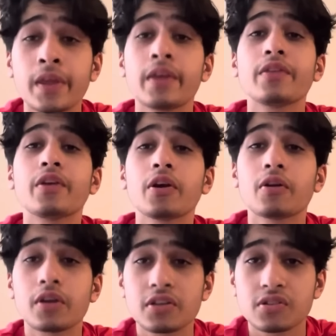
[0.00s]
there
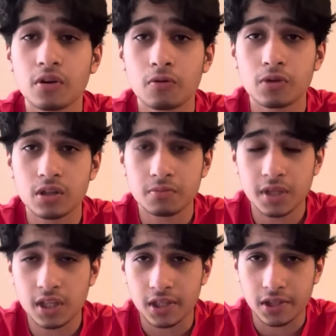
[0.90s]
is no real
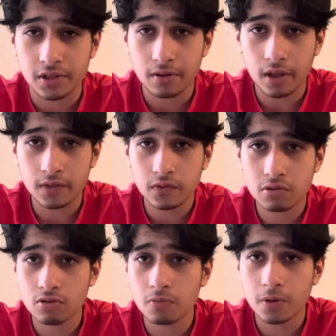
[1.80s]
meaning into life. There's
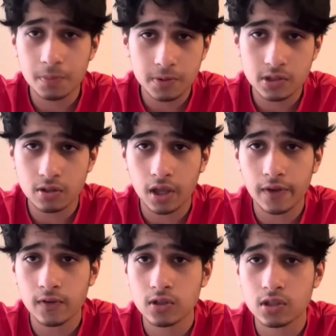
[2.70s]
no purpose to life. It's just